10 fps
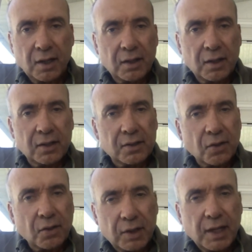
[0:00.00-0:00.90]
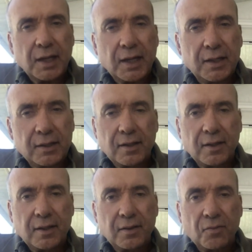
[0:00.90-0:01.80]
So in the end,
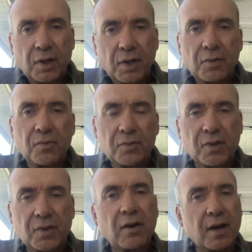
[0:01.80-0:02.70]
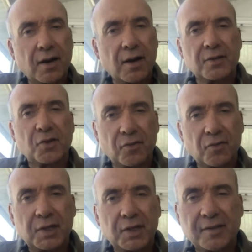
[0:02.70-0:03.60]
what started out as sort of a
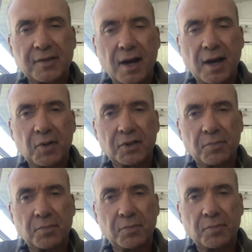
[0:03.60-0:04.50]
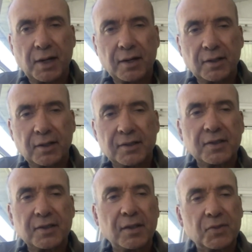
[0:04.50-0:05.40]
taxonomic debacle and
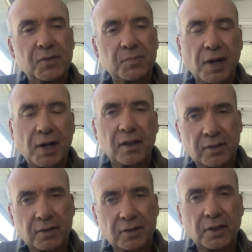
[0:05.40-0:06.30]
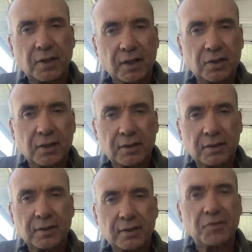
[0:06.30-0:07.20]
seems by and large like a, a
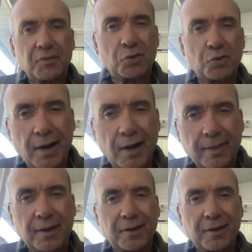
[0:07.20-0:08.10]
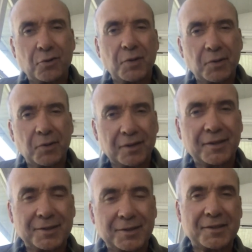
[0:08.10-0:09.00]
kind of a dry thing, or maybe, like
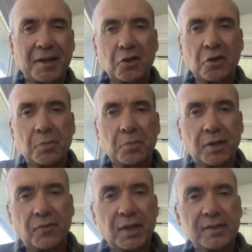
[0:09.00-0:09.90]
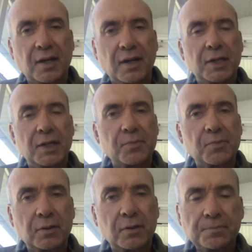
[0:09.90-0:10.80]
I said, a little bit of inside
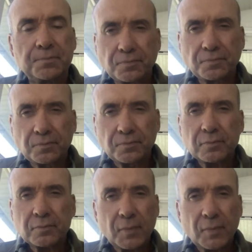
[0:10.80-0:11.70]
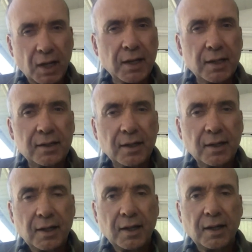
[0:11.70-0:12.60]
baseball. In the end,
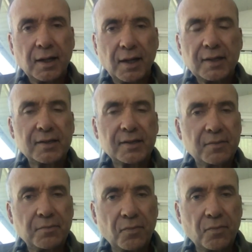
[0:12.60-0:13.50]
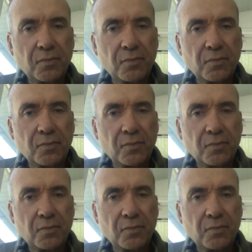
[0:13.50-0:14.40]
it has real
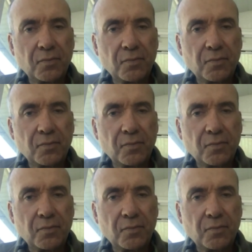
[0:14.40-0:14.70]
solid